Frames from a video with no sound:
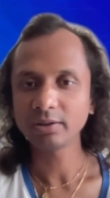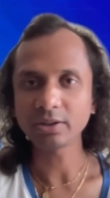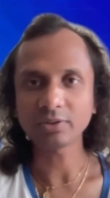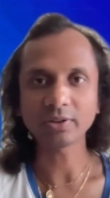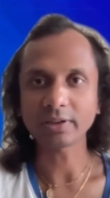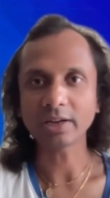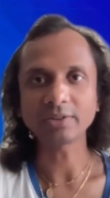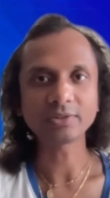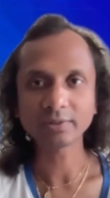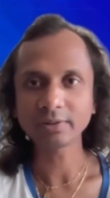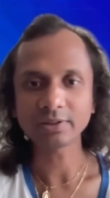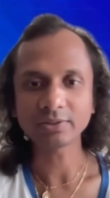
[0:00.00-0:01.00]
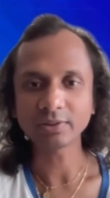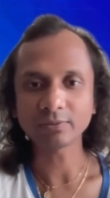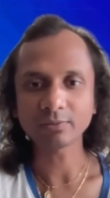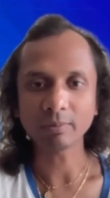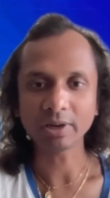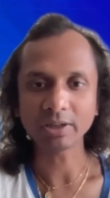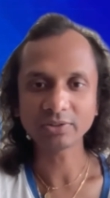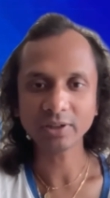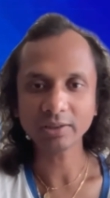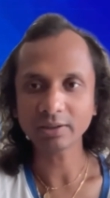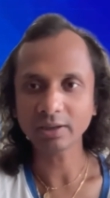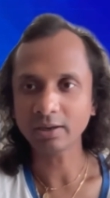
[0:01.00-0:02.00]
that's it guys that's it from my
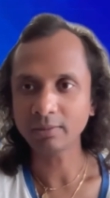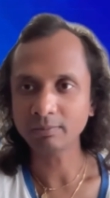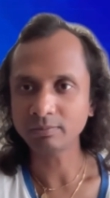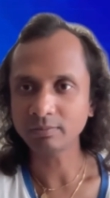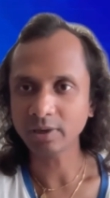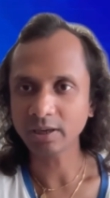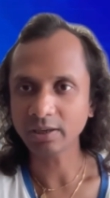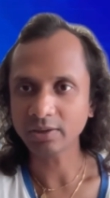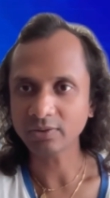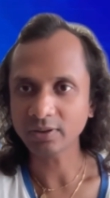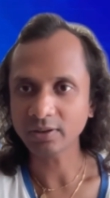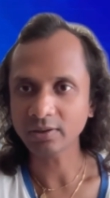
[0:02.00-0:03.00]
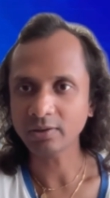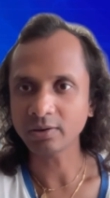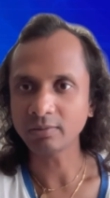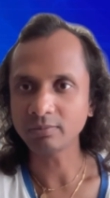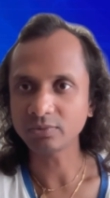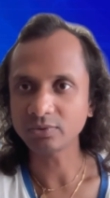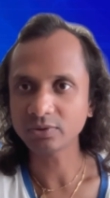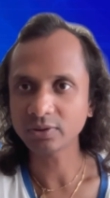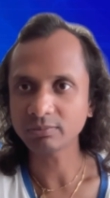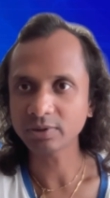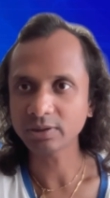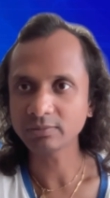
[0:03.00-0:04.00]
side um i can see um
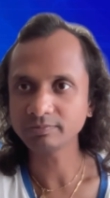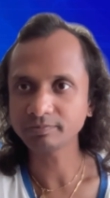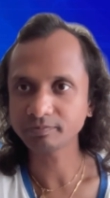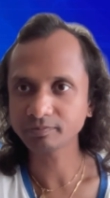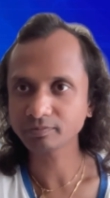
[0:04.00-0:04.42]
something